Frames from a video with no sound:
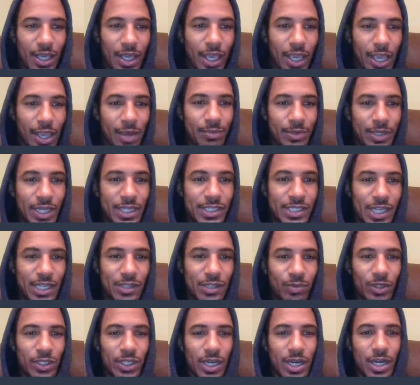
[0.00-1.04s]
MD says,
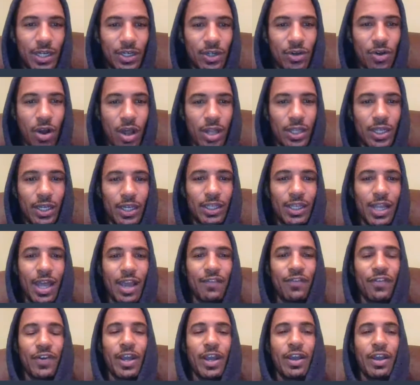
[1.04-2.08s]
what the undercard looking like
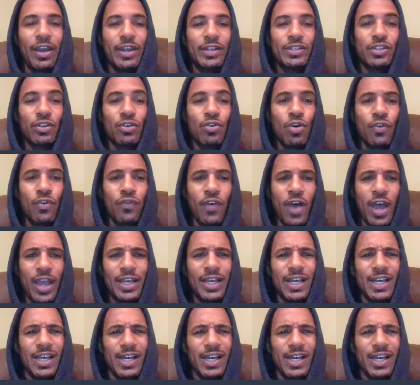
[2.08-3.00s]
for Herring Shakur fight?